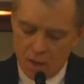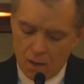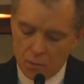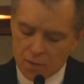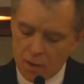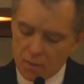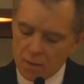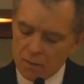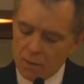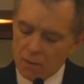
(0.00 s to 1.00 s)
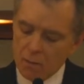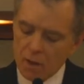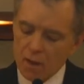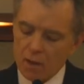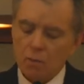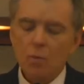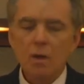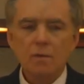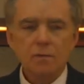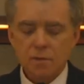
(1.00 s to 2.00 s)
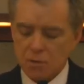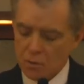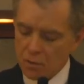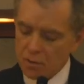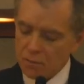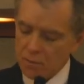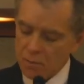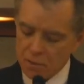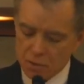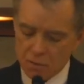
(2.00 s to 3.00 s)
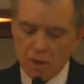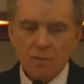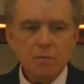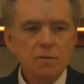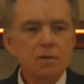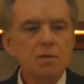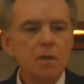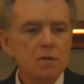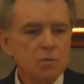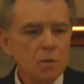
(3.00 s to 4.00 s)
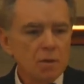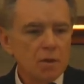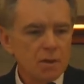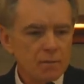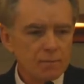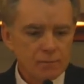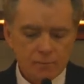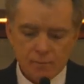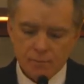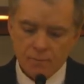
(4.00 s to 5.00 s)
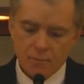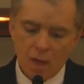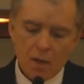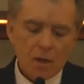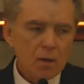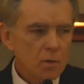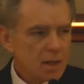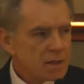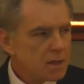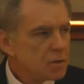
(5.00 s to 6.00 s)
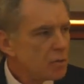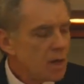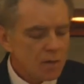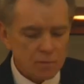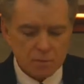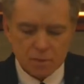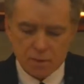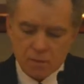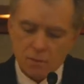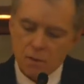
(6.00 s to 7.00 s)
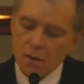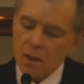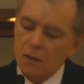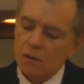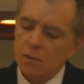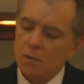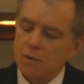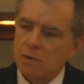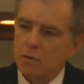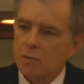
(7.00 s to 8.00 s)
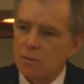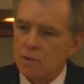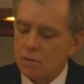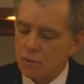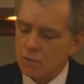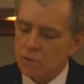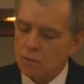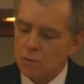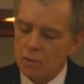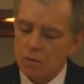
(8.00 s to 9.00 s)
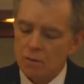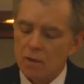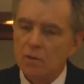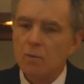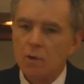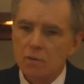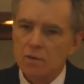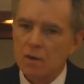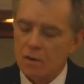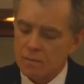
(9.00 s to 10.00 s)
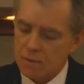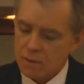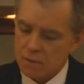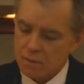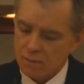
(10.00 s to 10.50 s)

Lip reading: It was evident that Greg had a wealth of stories from his travels and his work. And when I say travels, I include his trips to Jewel and the post office.